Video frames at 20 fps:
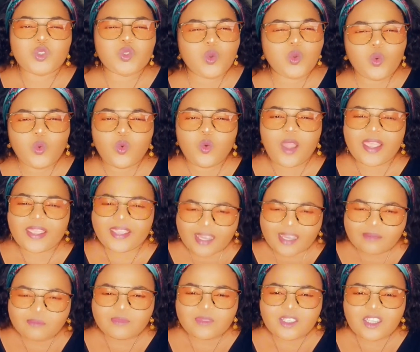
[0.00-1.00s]
who I
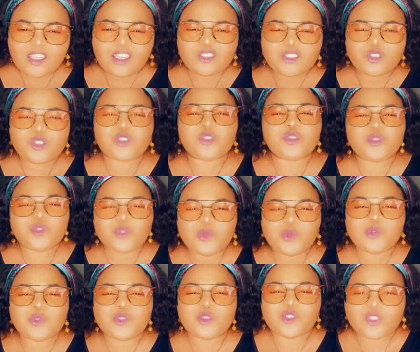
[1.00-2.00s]
am? Do you know
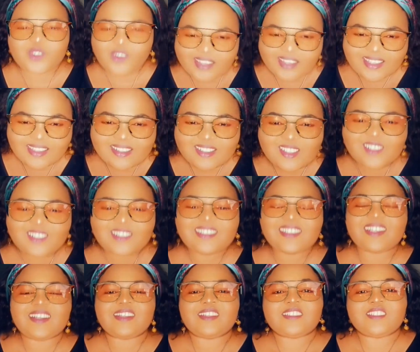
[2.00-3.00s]
who you're talking
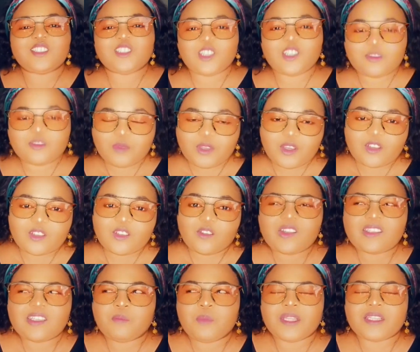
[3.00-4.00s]
to? Just because
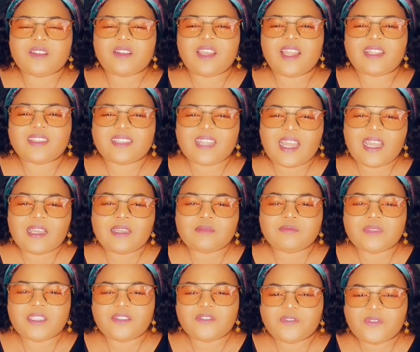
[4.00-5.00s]
of a particular
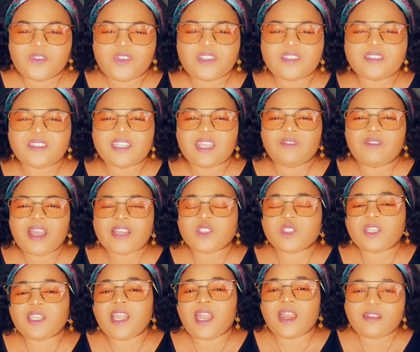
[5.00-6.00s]
time, they feel they have
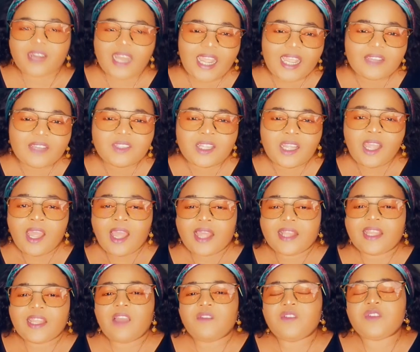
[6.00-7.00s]
actually arrived
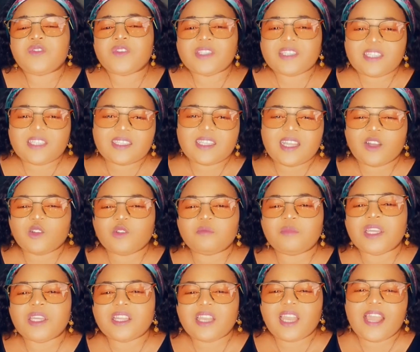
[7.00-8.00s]
and they have everything that could
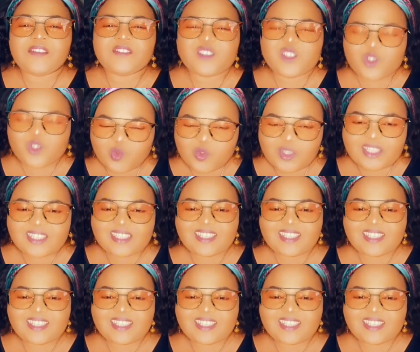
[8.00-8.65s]
make life sweet.